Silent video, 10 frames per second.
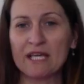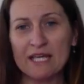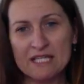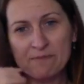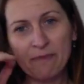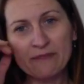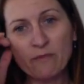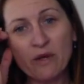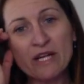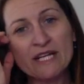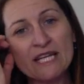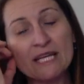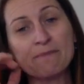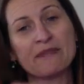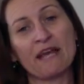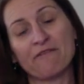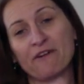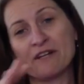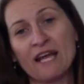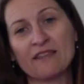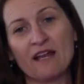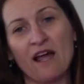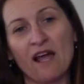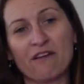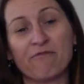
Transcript: is, but we're going to keep that for another live.